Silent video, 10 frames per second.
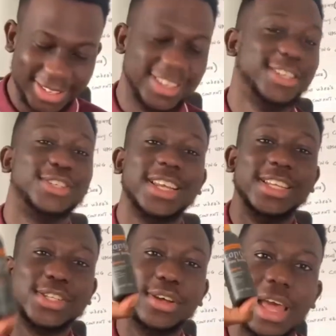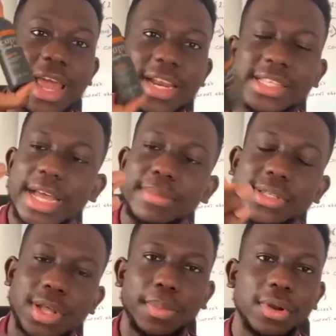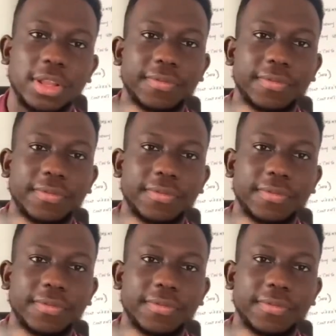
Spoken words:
Literally. So anytime they stumble on